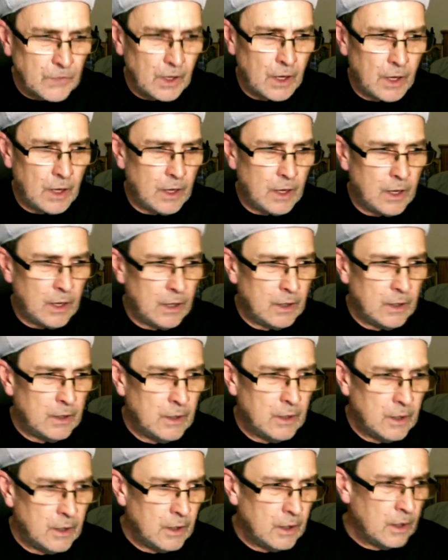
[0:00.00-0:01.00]
Uh,
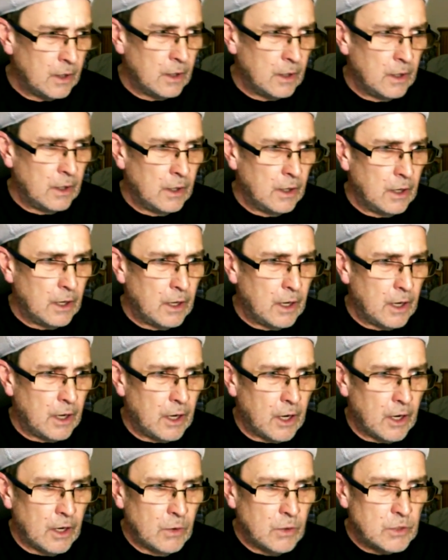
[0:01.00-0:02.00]

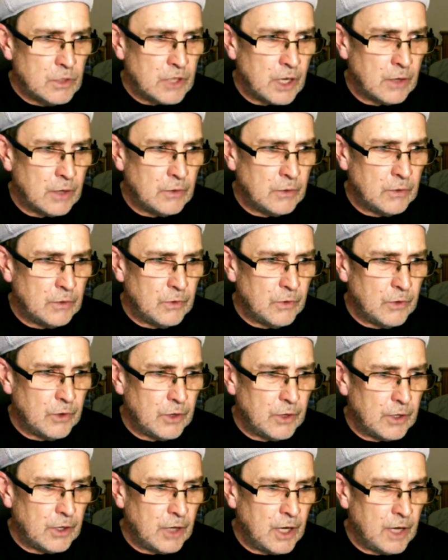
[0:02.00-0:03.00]
I also
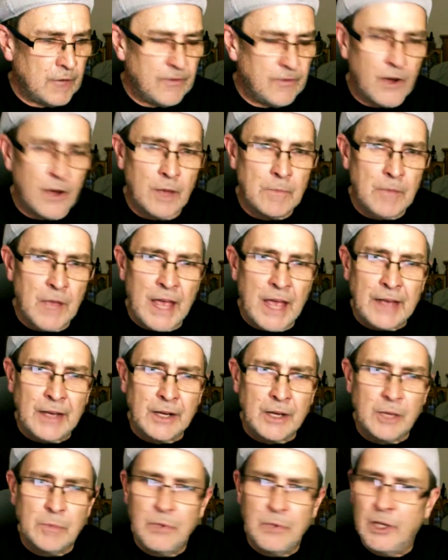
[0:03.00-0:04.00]
if I'm at
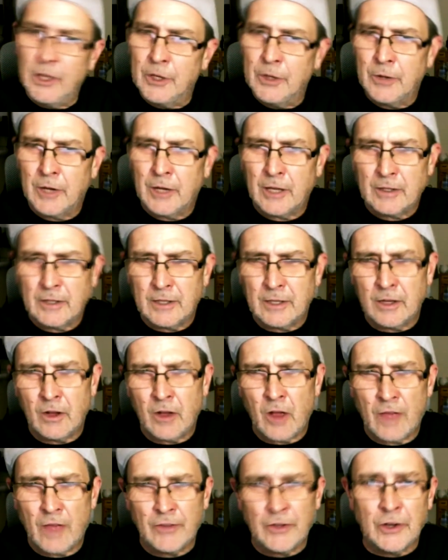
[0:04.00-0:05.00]
the computer and
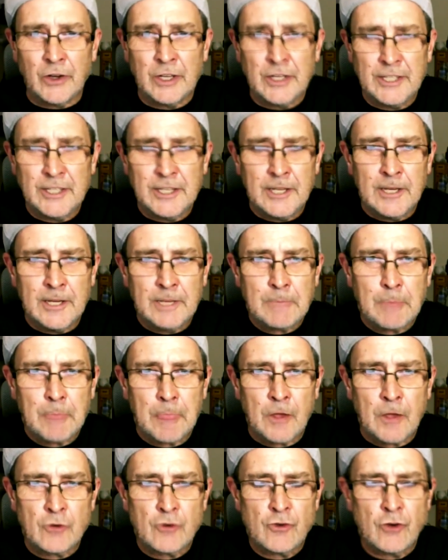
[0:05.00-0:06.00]
I have an idea,
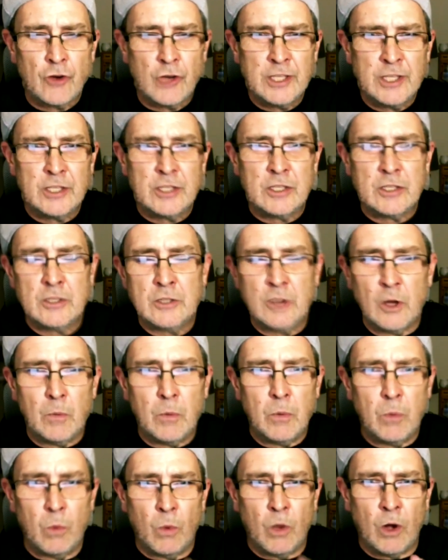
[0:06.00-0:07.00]
I try to
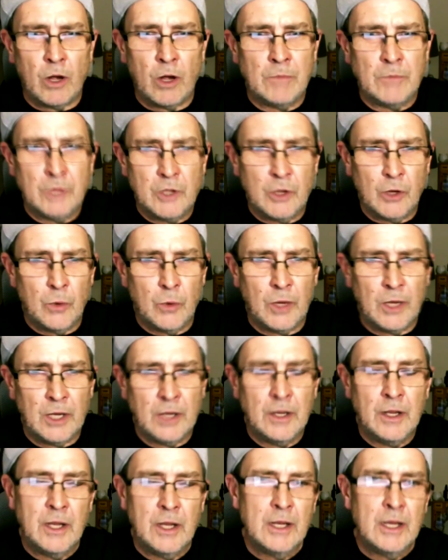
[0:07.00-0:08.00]
stop what I'm
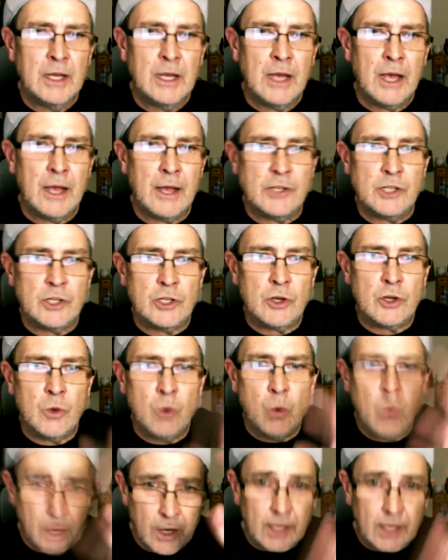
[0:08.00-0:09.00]
doing and just
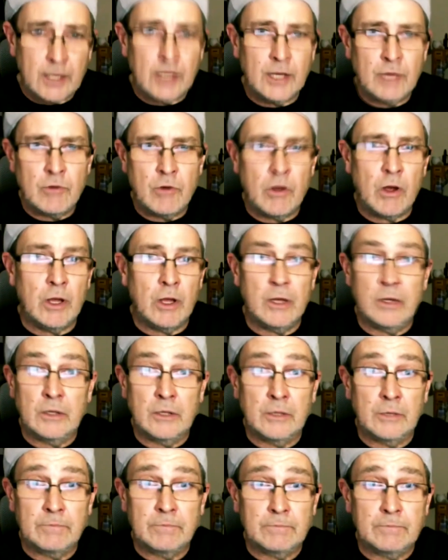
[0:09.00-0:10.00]
quickly write
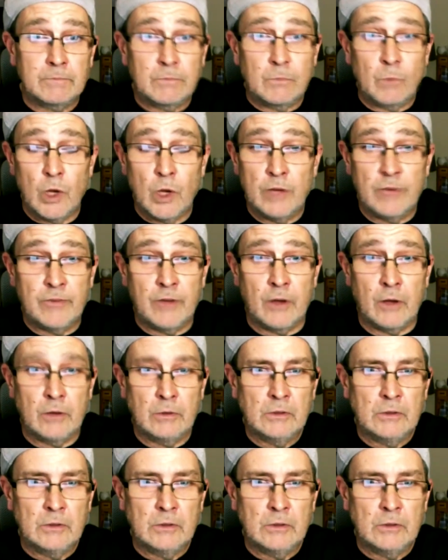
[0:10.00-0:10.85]
on a word file,